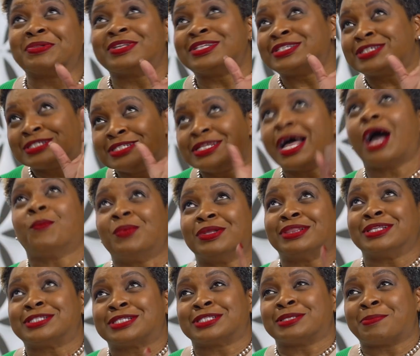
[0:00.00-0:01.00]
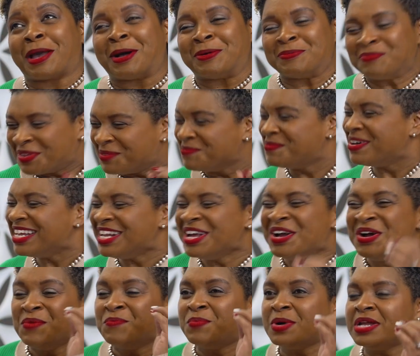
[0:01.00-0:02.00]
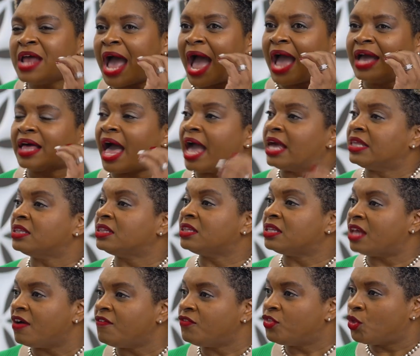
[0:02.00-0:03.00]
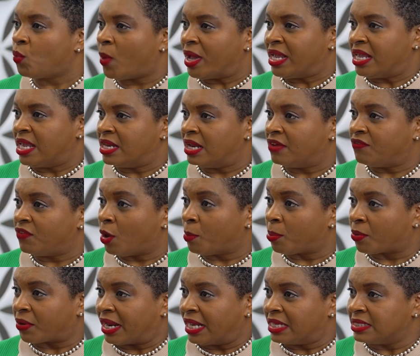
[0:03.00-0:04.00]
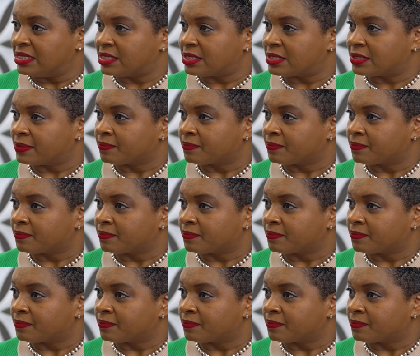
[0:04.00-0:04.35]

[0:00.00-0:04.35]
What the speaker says: This is not what this is about. But I love the way NFL brands.